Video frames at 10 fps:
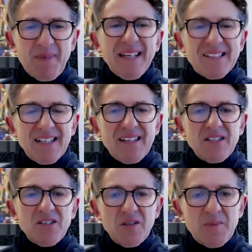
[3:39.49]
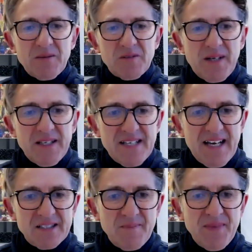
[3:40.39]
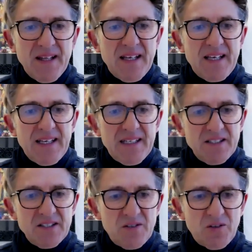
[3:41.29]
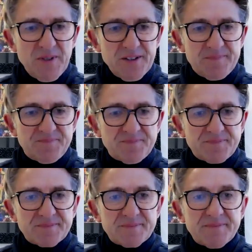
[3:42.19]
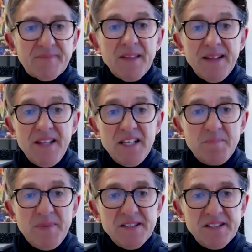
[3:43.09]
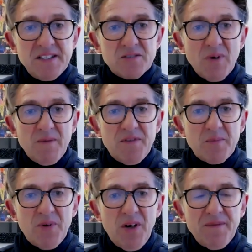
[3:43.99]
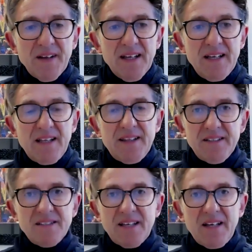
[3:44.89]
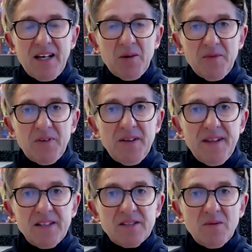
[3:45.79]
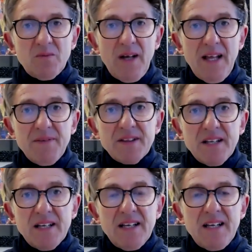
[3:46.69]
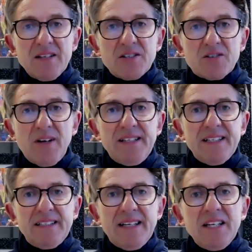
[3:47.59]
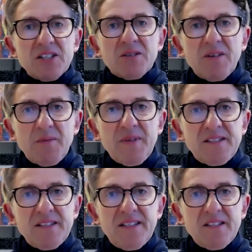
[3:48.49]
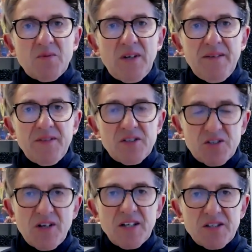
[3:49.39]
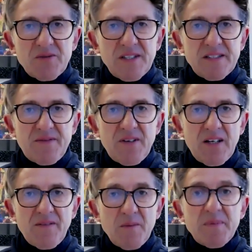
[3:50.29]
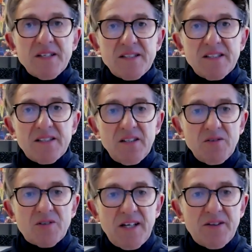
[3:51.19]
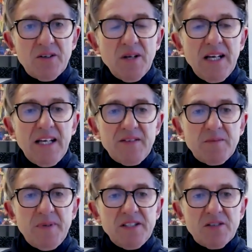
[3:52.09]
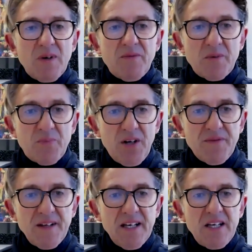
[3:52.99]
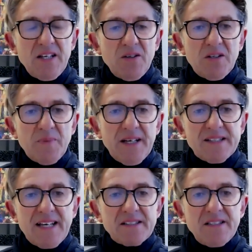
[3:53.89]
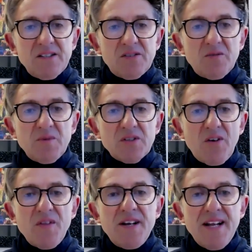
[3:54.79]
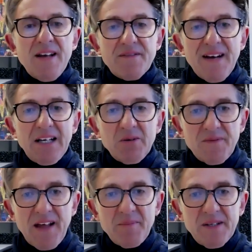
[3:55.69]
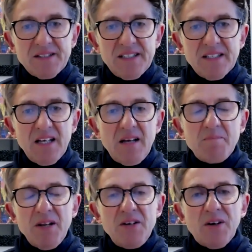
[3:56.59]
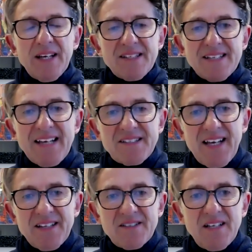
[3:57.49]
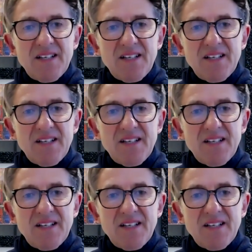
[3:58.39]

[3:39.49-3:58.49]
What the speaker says: Basically, then you should be able to pay tax in instalments. That is, businesses run for profit. This is helpful, I think, to whatever the trading nature of the business is, whatever the structure is of the business that you trade through. If it's a business run for profit, you can pay tax in instalments on the net value of that business, but not its assets.